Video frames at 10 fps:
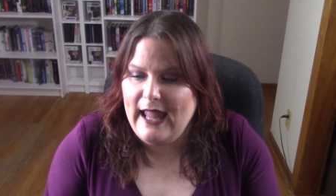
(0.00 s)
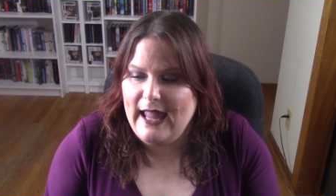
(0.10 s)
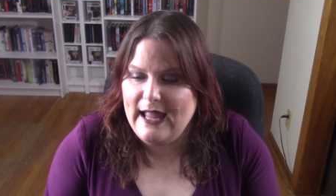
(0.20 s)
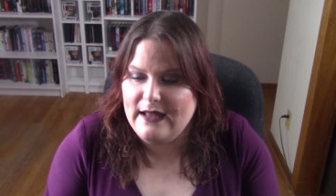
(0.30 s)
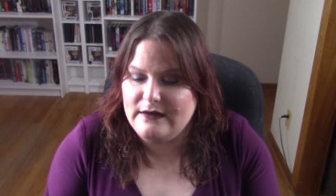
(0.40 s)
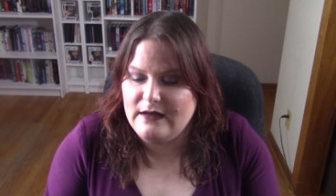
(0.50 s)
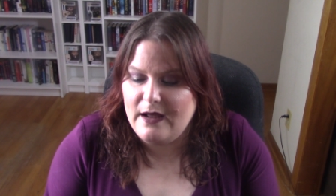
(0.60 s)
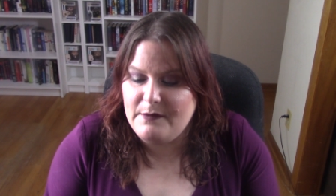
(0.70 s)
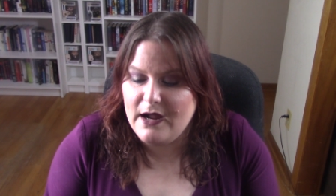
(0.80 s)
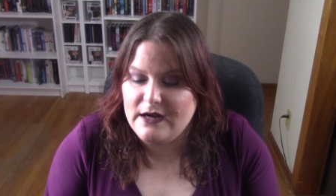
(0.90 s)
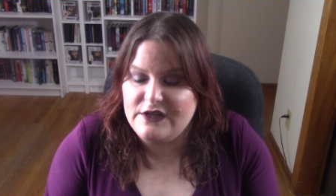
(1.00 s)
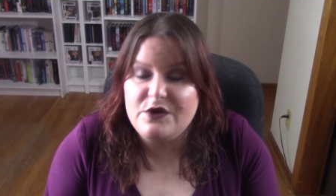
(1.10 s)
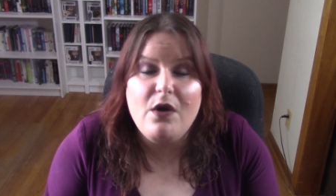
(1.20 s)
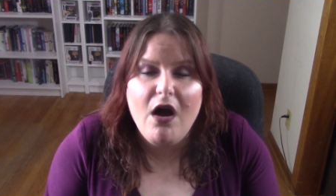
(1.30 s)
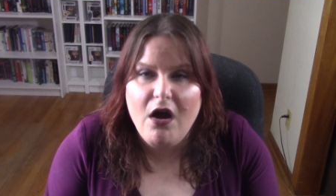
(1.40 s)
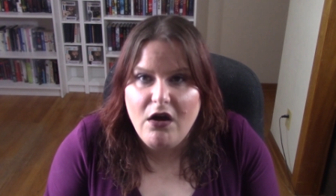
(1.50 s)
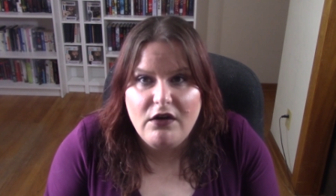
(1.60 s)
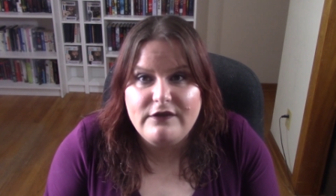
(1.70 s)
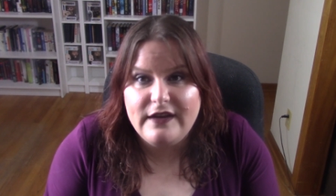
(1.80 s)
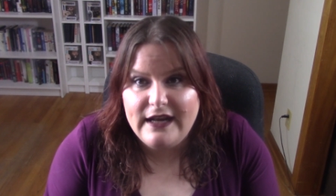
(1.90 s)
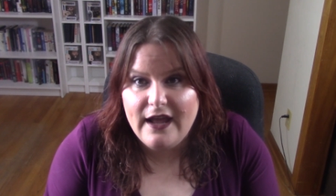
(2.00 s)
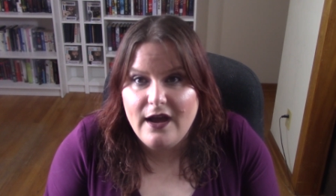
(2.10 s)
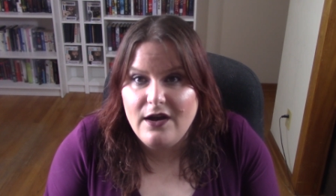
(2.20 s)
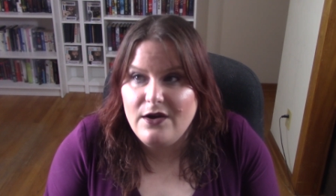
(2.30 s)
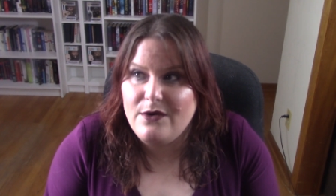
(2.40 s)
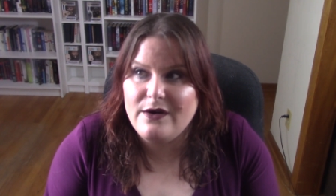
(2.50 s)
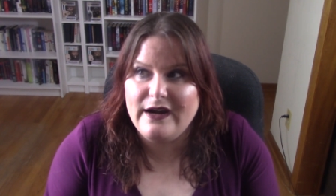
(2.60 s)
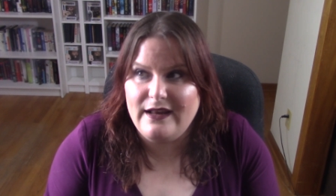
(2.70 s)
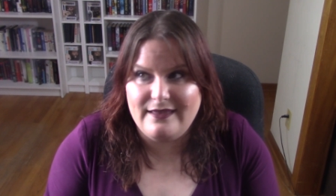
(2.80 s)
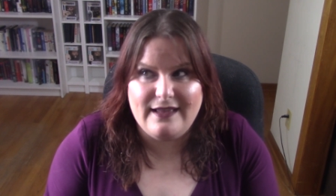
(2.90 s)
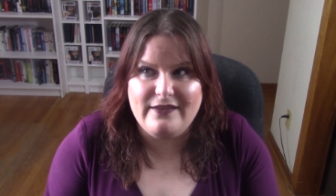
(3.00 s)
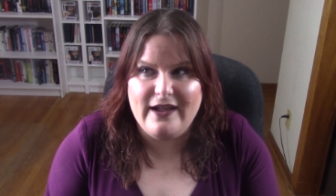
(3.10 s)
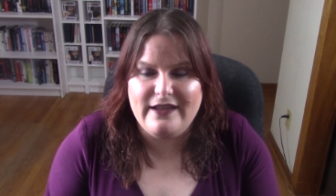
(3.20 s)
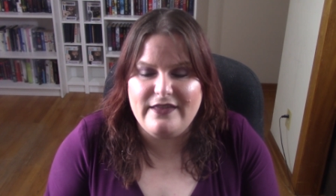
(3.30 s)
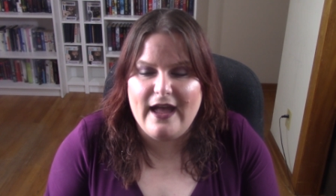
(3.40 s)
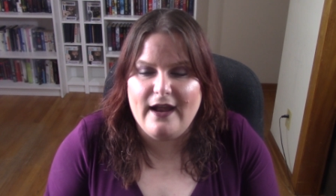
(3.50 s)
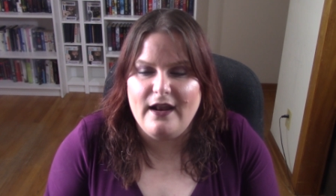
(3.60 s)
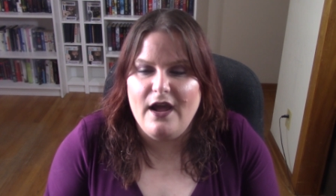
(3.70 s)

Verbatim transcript: And I'm not going to do a haul video or anything like that.